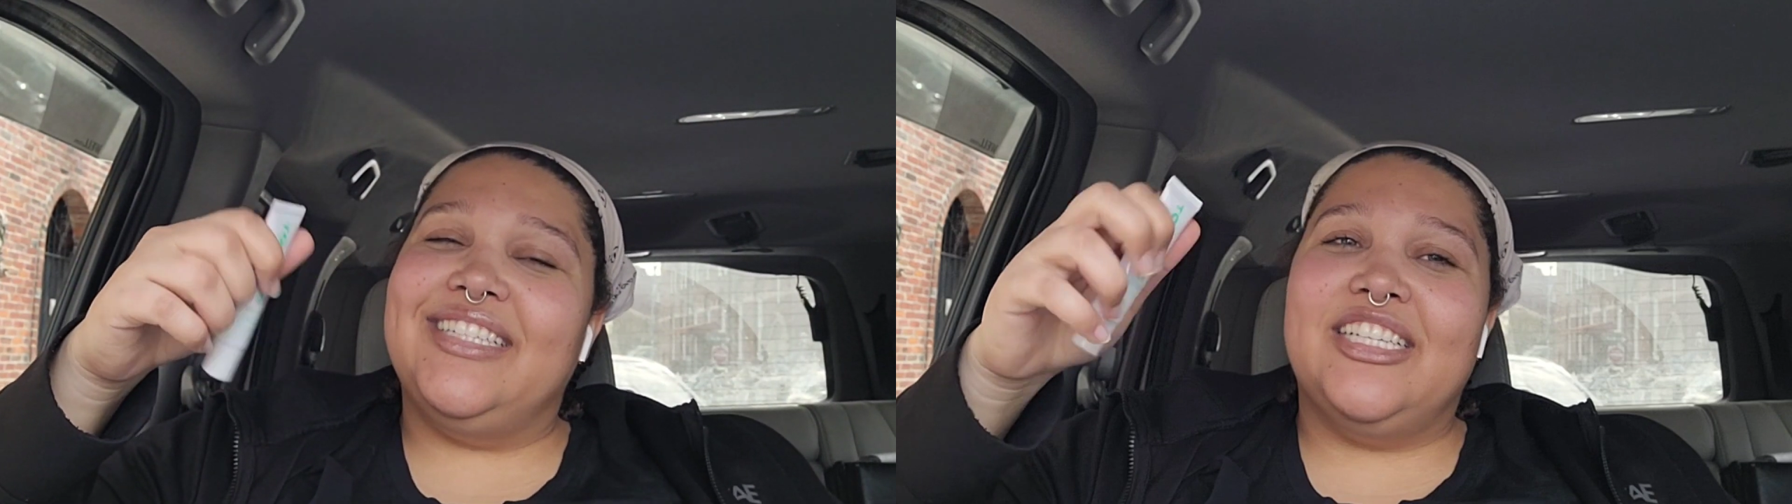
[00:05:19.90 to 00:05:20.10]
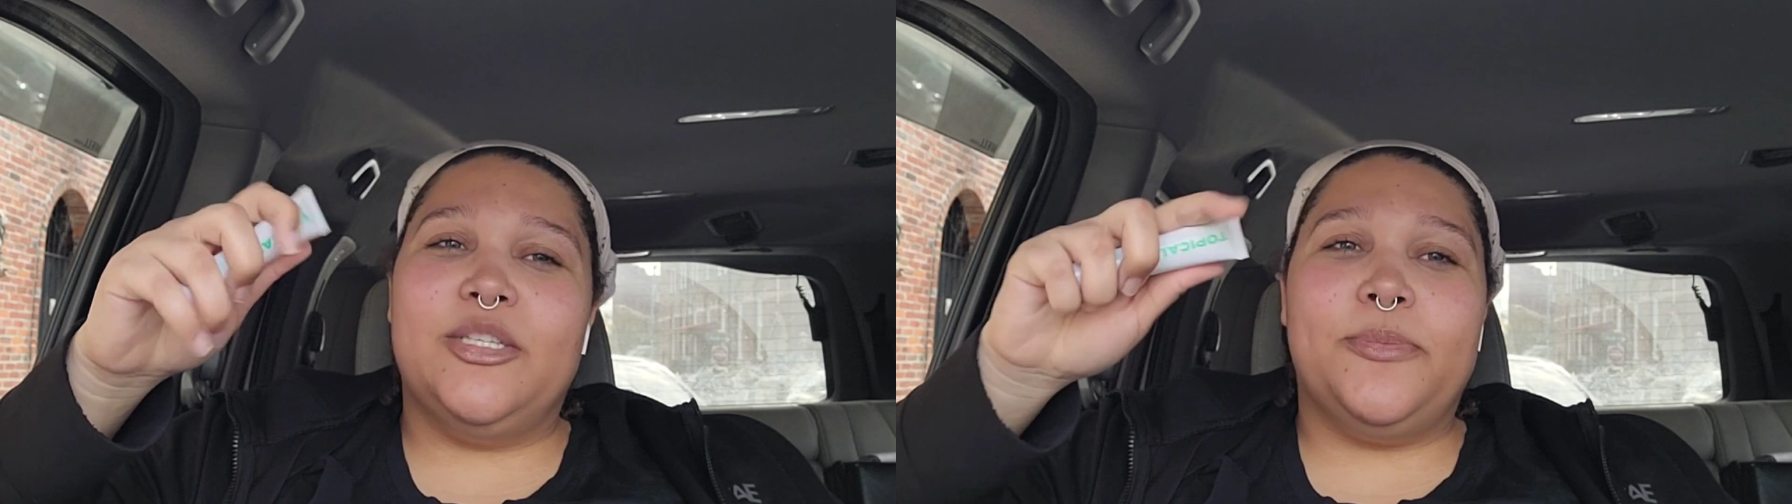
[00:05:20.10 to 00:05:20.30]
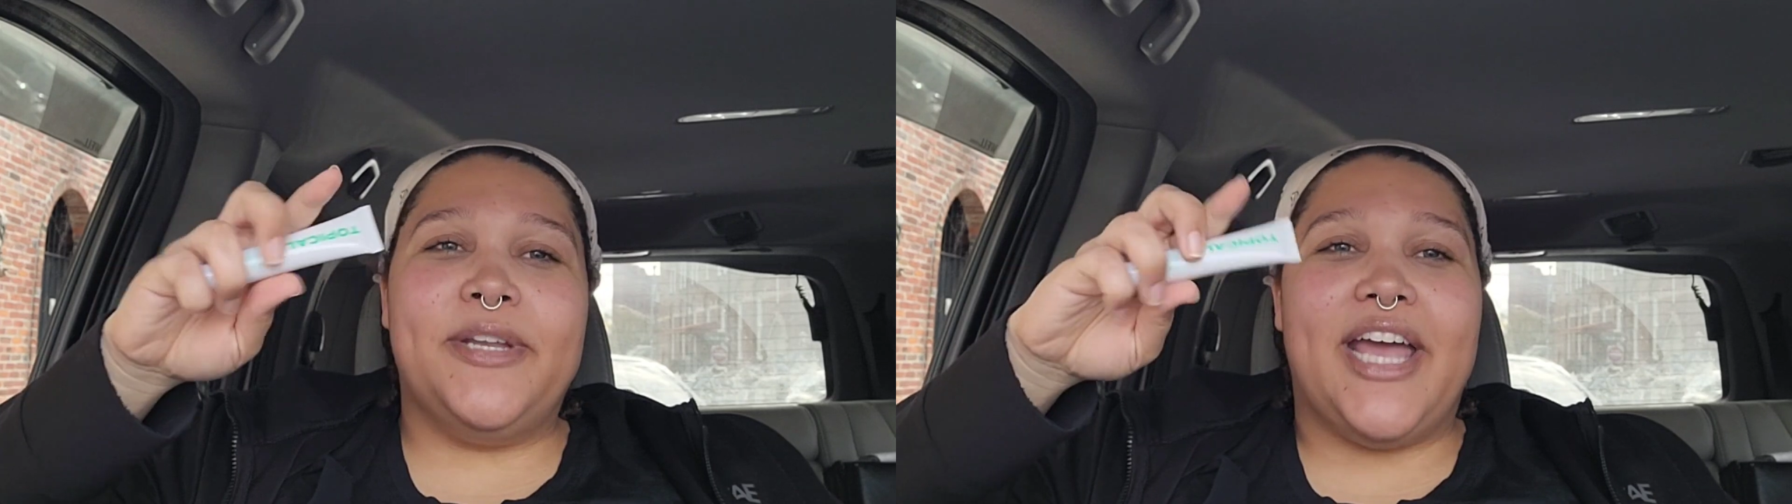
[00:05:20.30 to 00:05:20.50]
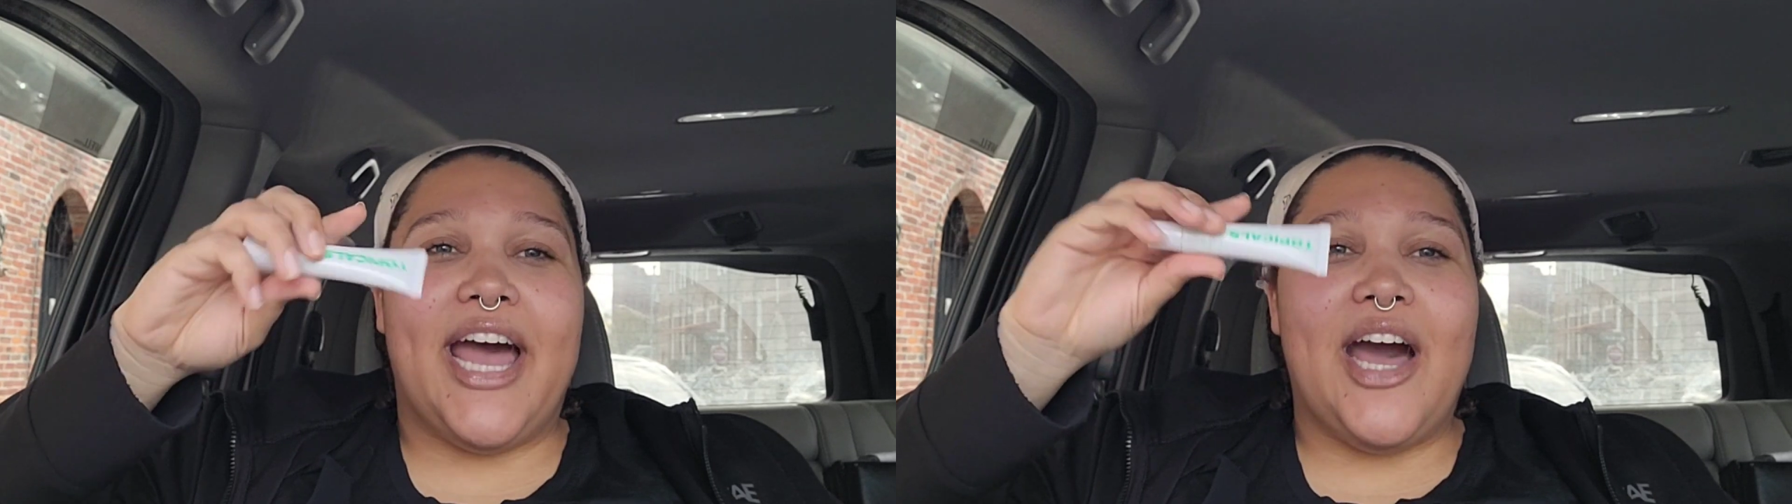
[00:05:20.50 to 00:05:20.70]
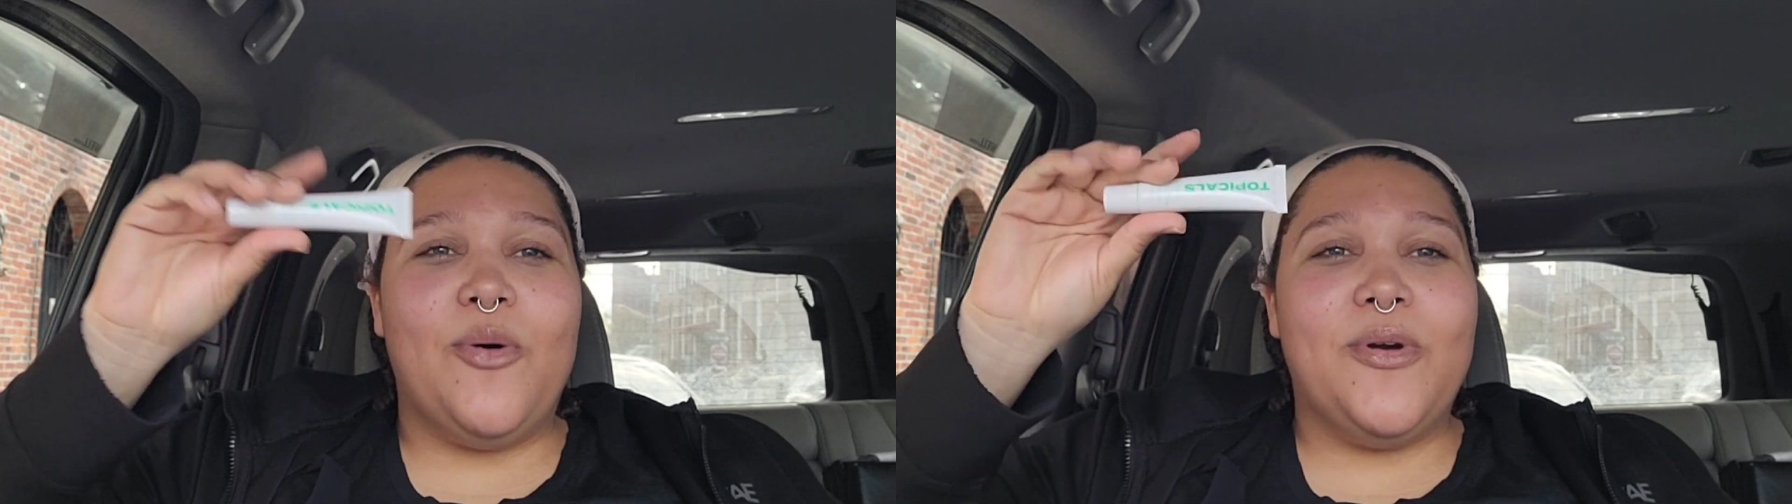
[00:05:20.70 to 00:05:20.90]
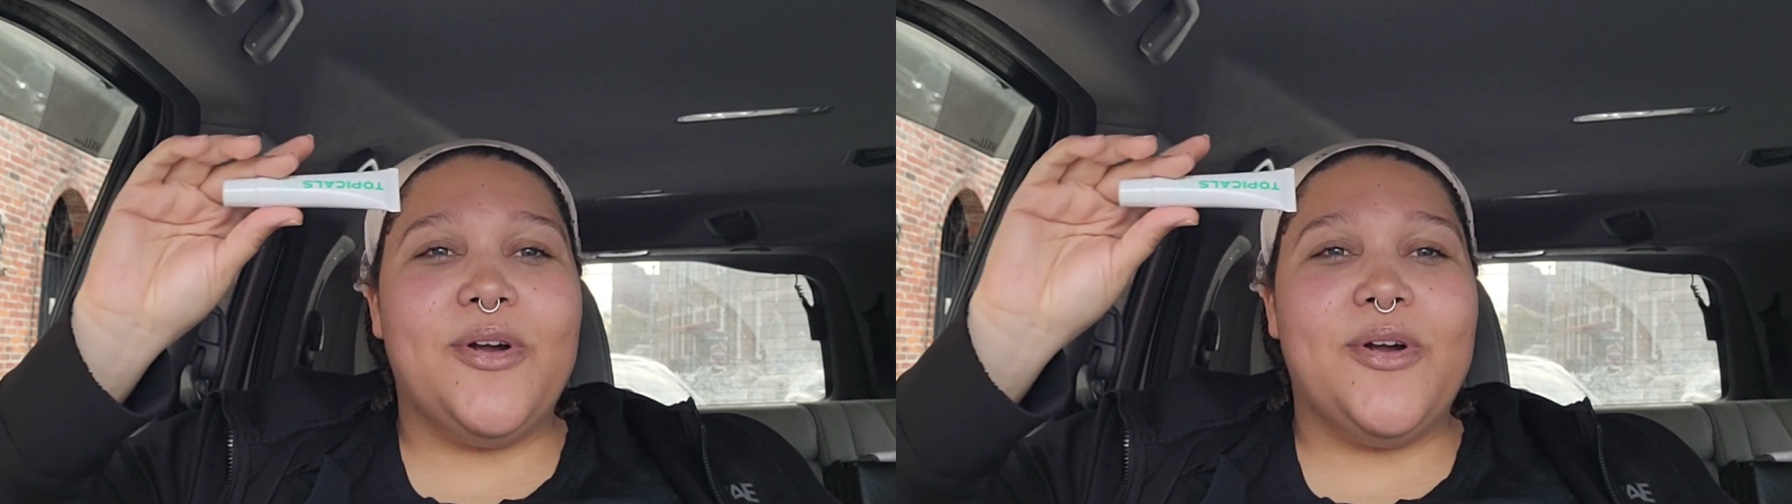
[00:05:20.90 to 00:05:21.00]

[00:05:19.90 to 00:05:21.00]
It's been an hour